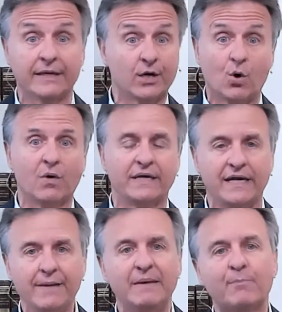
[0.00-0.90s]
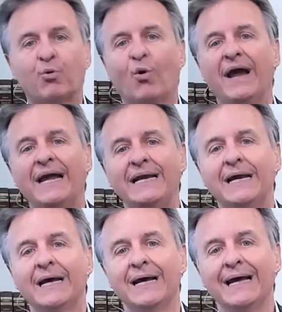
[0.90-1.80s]
according to him, he prayed
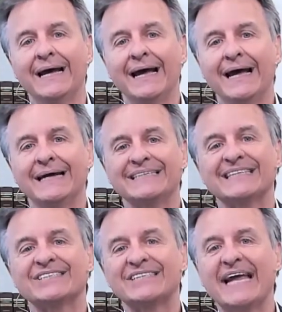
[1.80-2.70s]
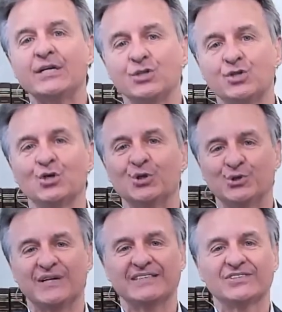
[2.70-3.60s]
to St.
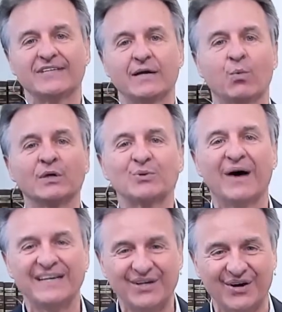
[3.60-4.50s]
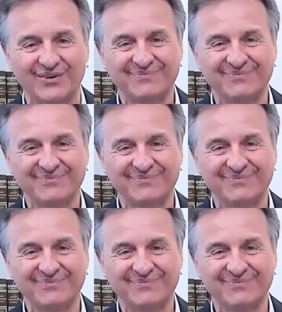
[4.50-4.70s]
Jude and said, What do I do?